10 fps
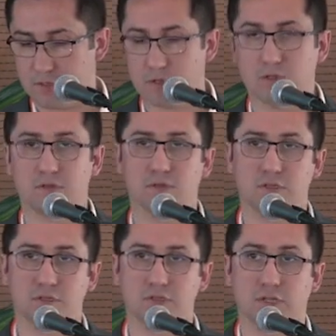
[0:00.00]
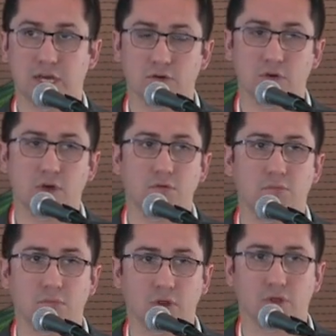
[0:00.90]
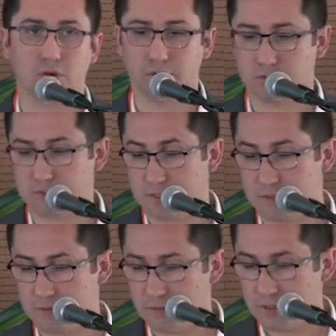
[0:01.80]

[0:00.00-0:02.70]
And this is now monthly processed.